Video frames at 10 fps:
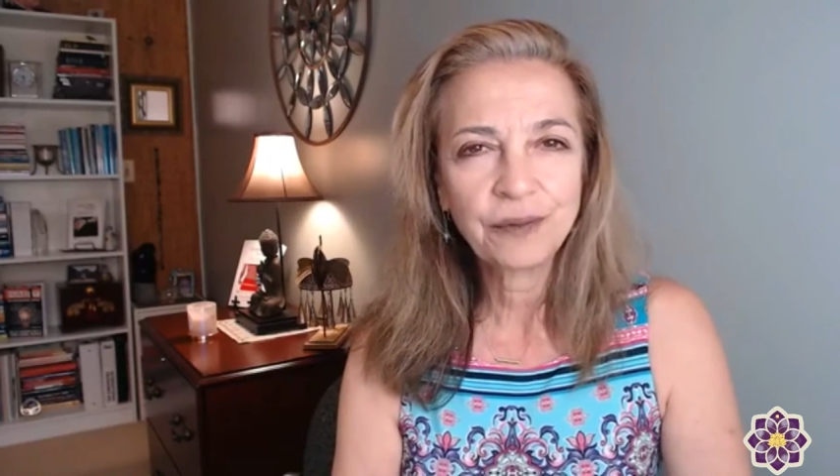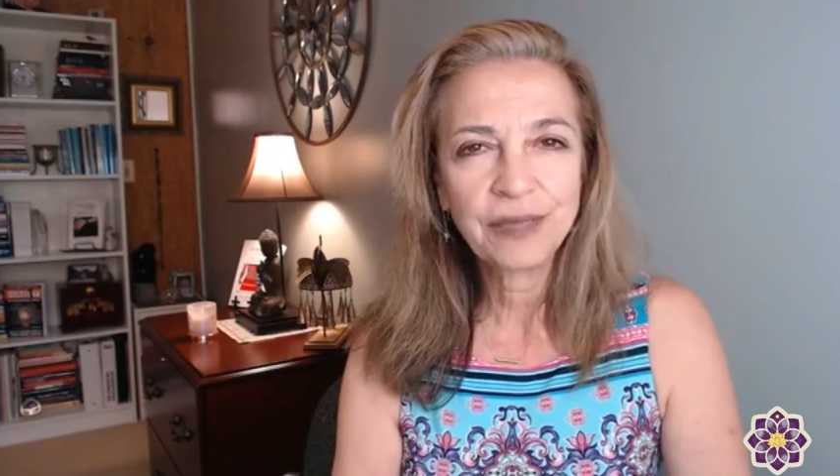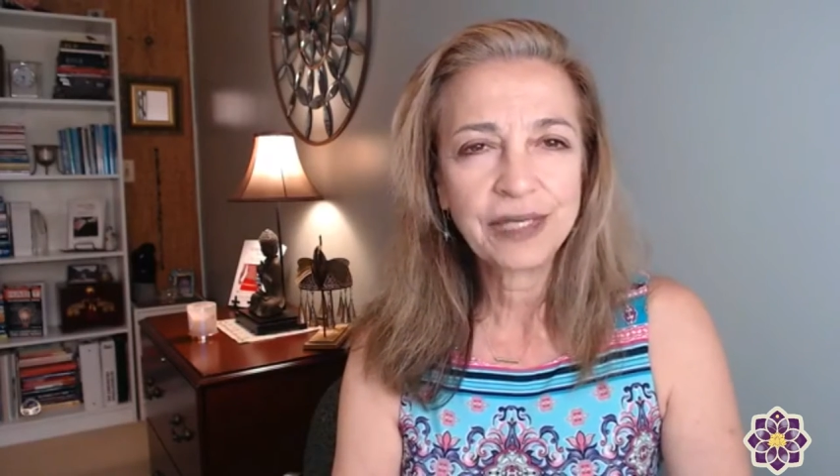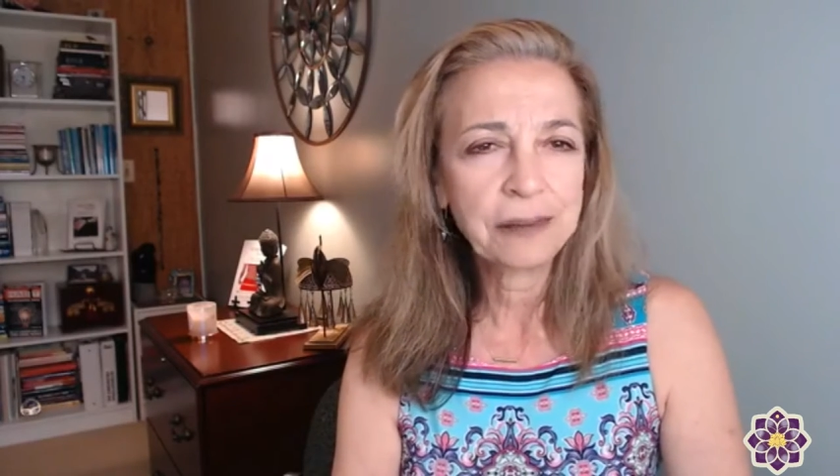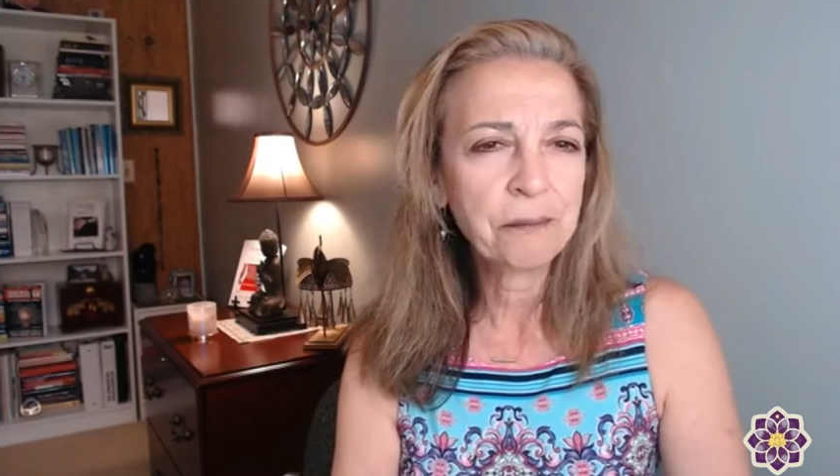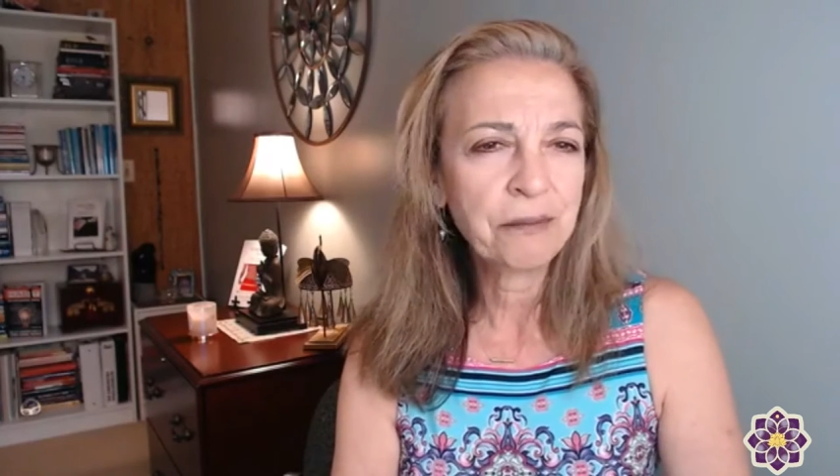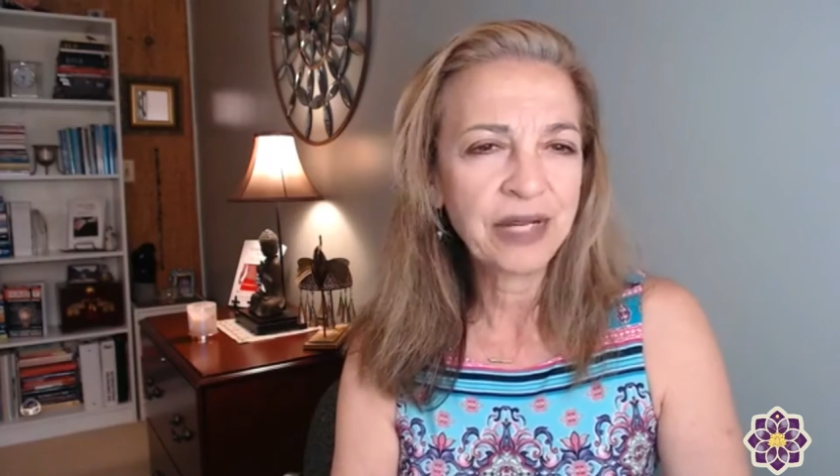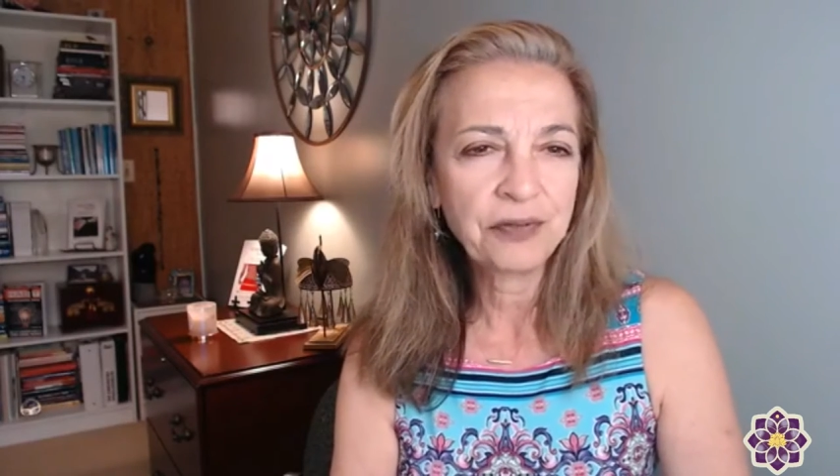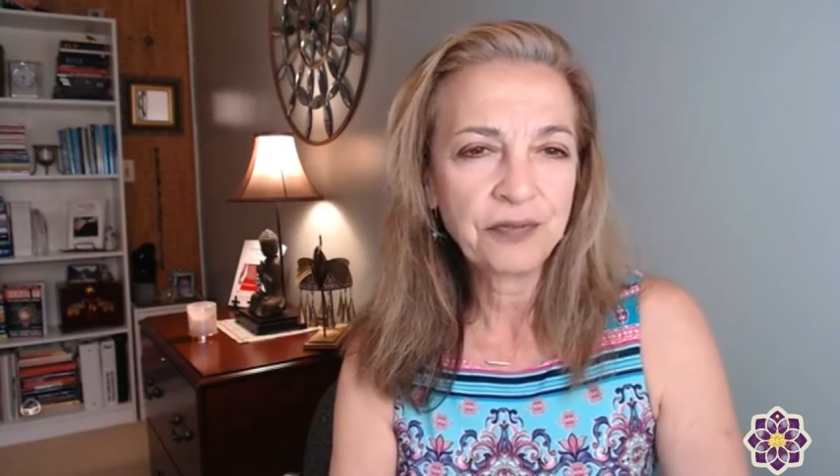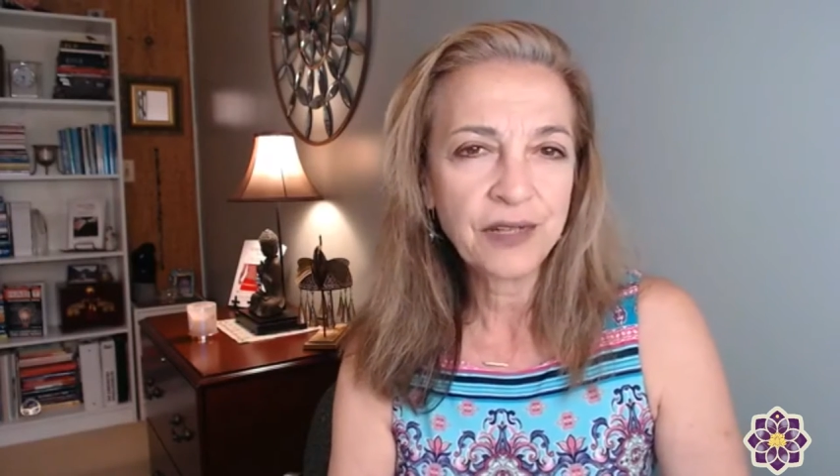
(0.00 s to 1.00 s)
It can
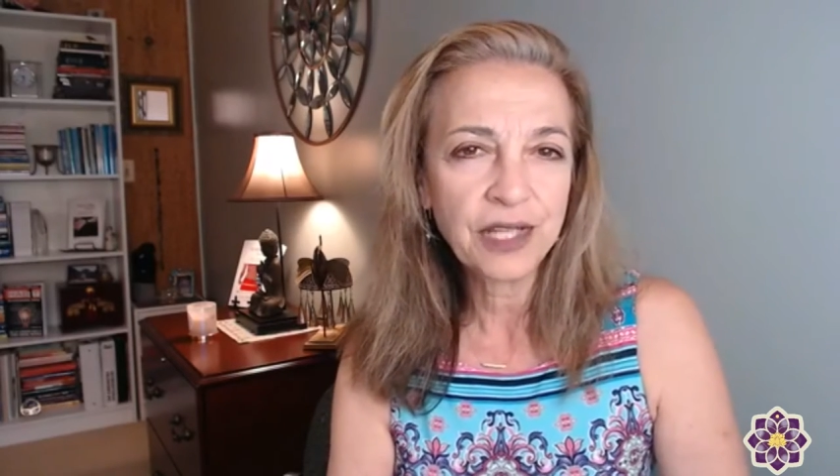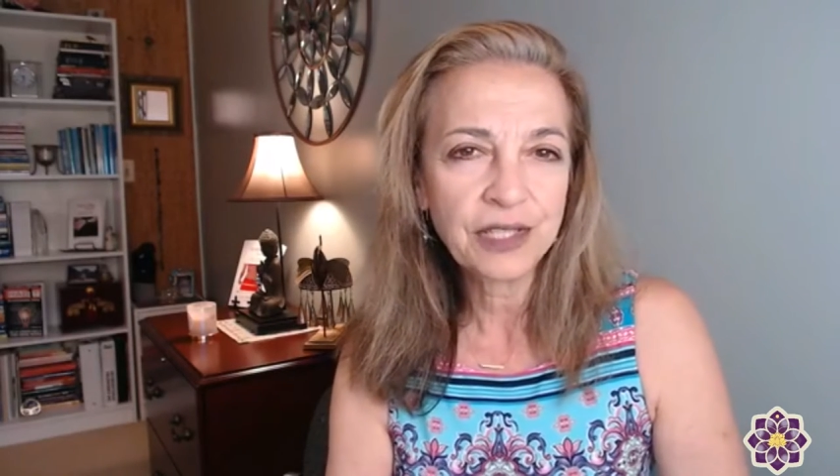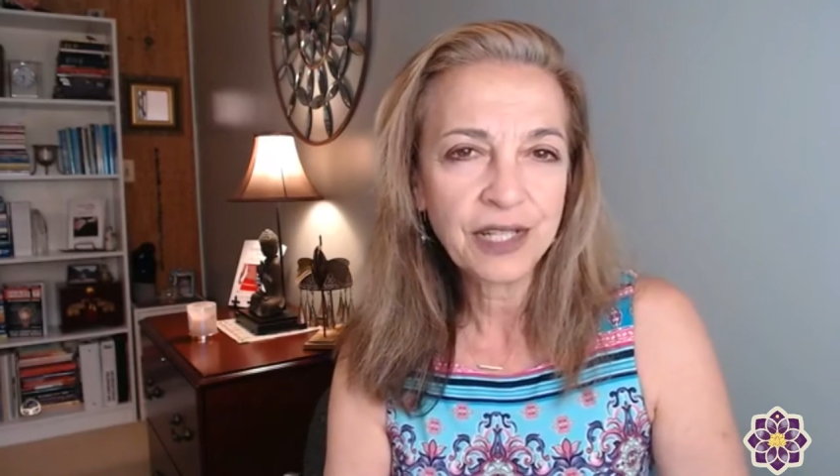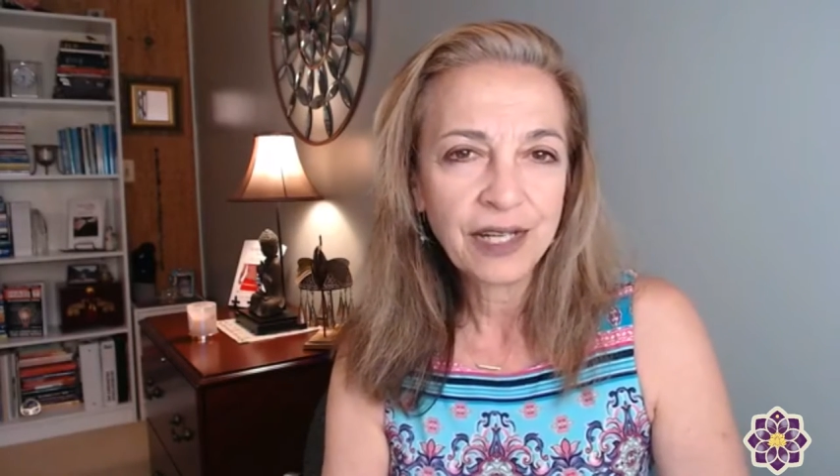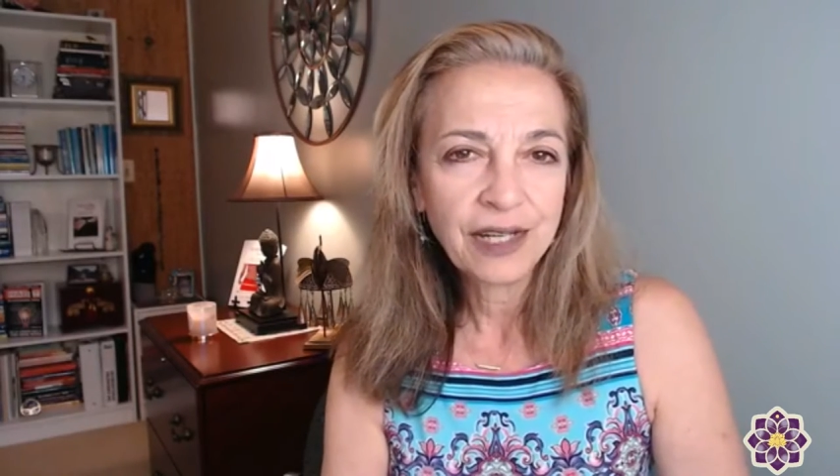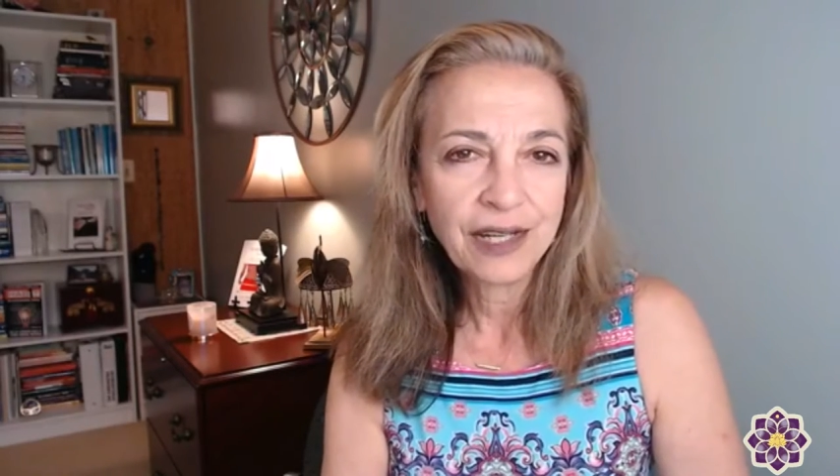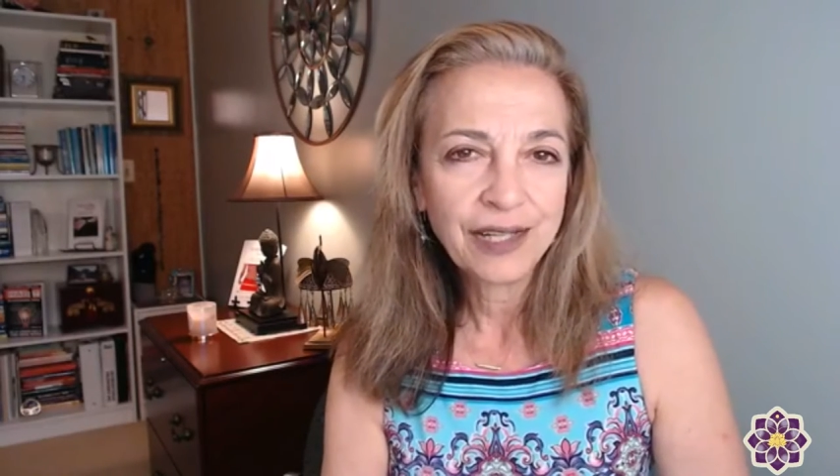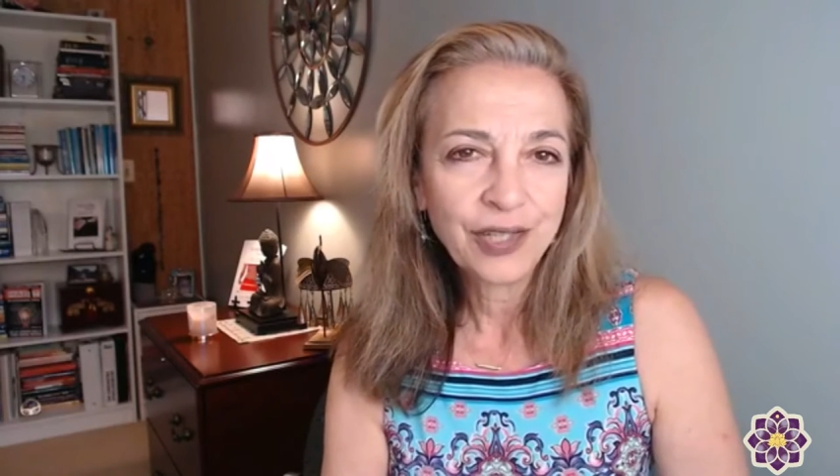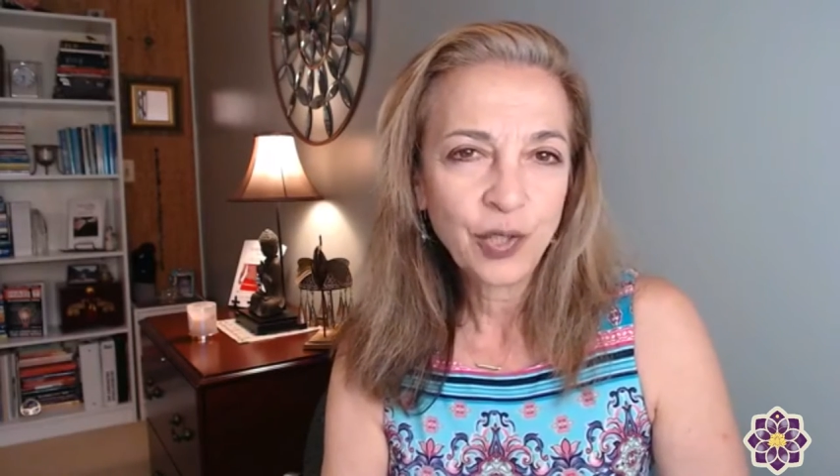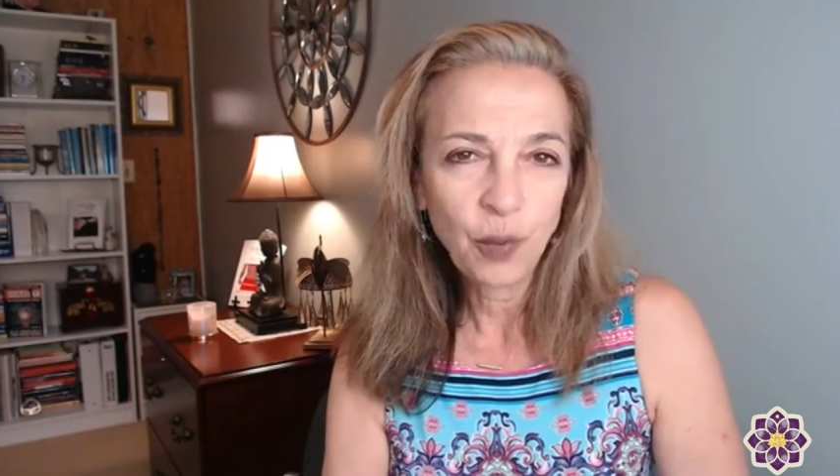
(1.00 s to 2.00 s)
benefit
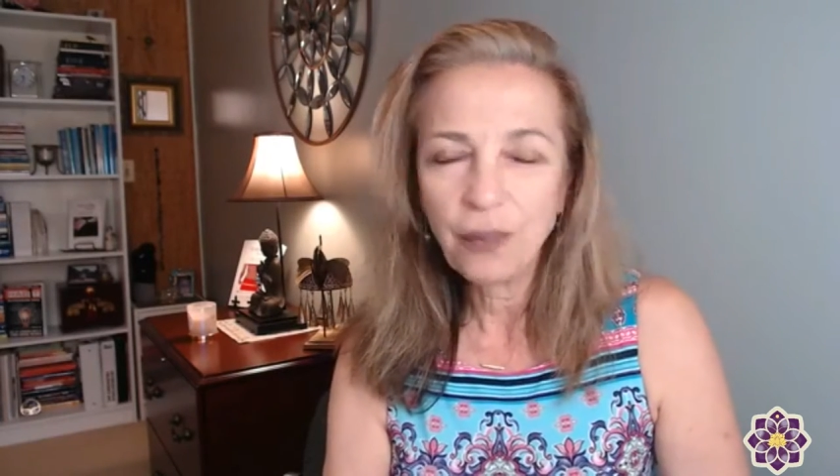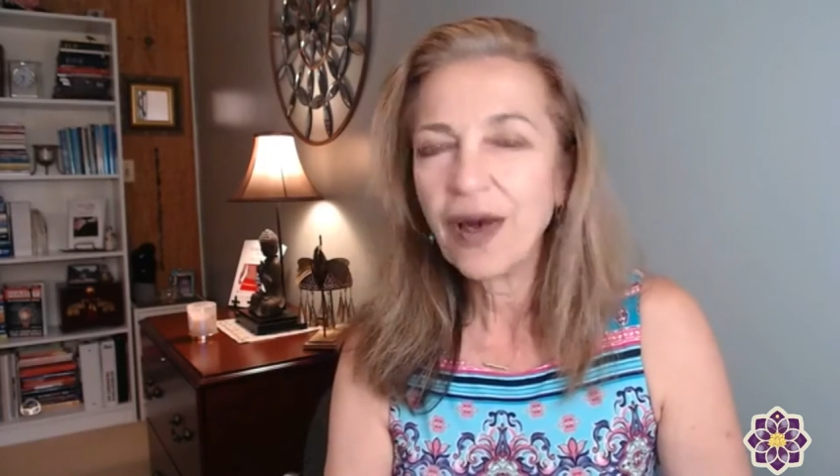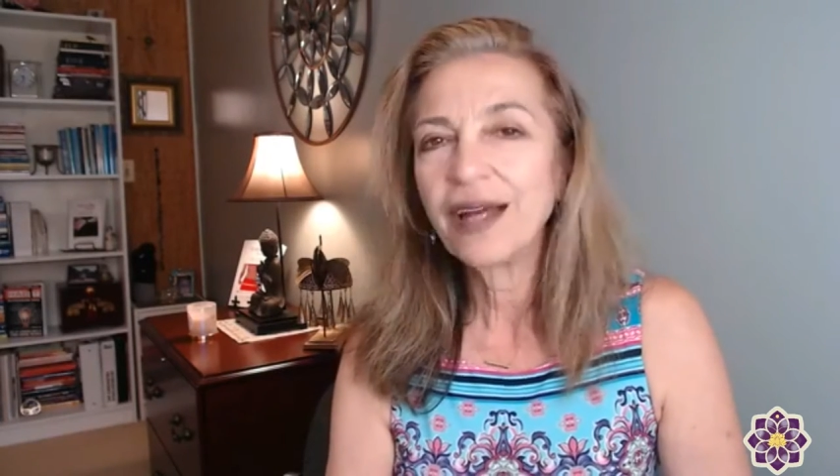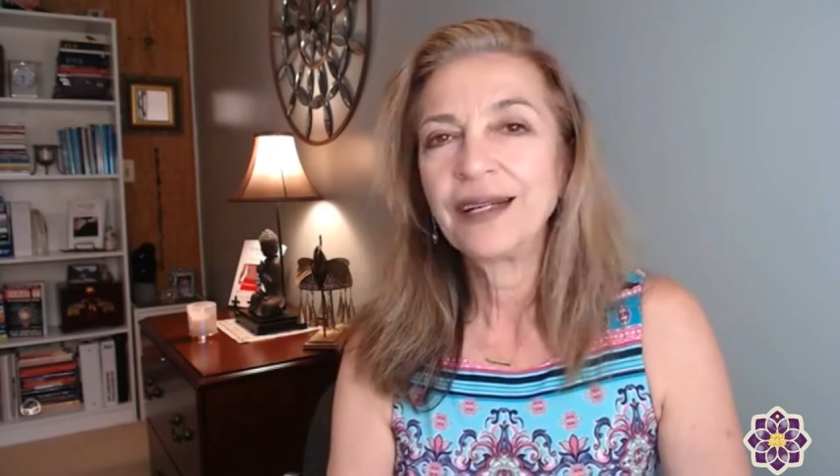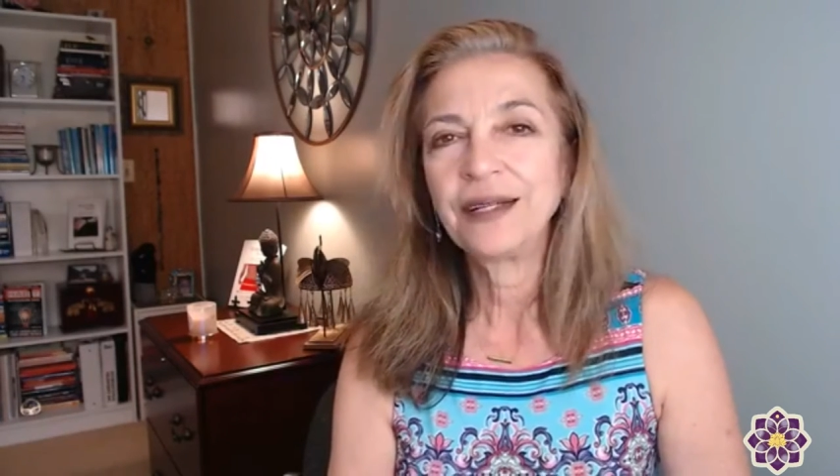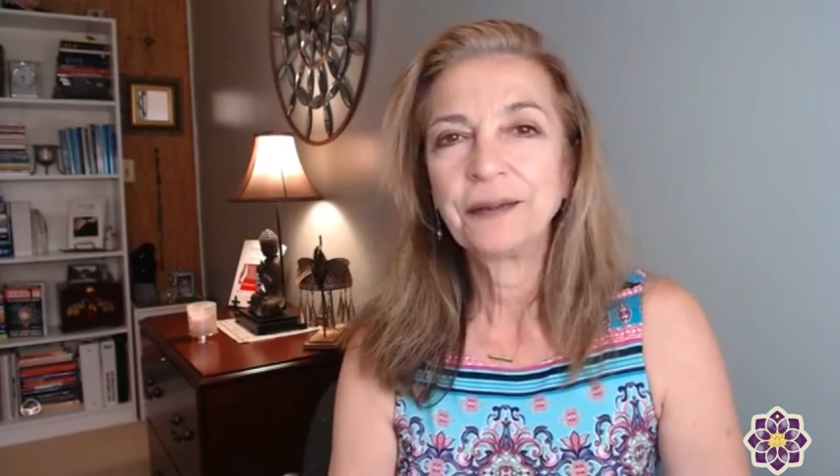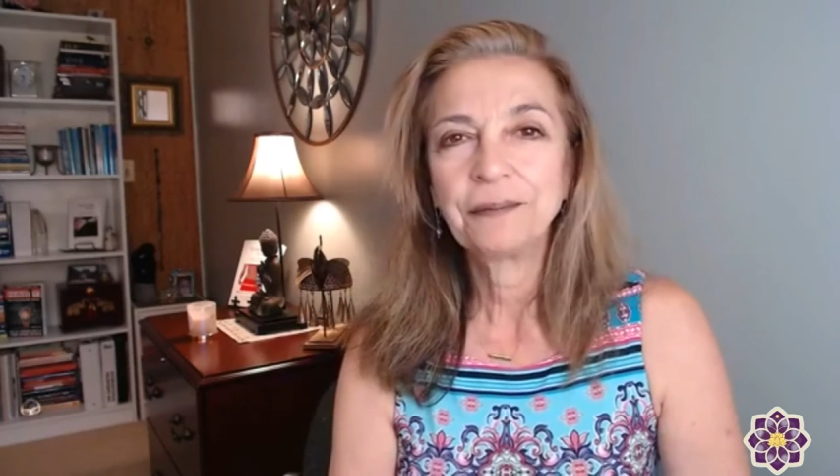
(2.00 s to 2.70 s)
your body.